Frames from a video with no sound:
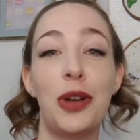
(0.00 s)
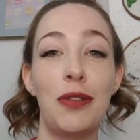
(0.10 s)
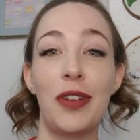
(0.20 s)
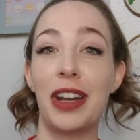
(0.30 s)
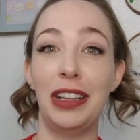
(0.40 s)

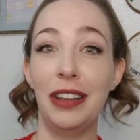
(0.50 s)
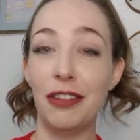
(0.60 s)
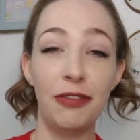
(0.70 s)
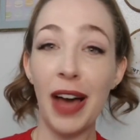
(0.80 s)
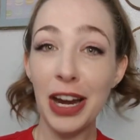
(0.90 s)
You've got
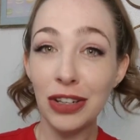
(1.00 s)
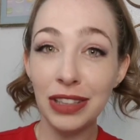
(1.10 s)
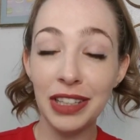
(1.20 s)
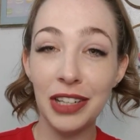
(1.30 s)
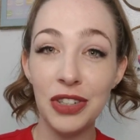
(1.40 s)
a fire
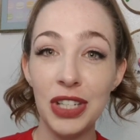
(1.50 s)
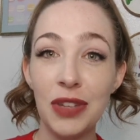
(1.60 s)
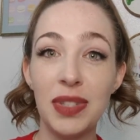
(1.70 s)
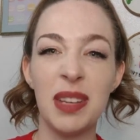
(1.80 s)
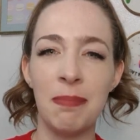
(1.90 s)
lit under
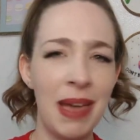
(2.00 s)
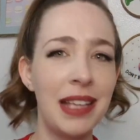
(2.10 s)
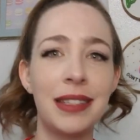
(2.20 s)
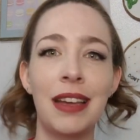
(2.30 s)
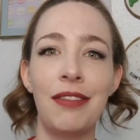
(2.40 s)
you to
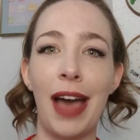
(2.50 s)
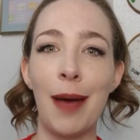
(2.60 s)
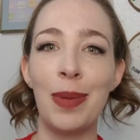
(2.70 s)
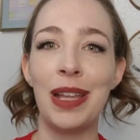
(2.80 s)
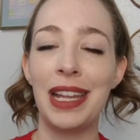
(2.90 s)
make stuff
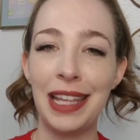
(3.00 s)
happen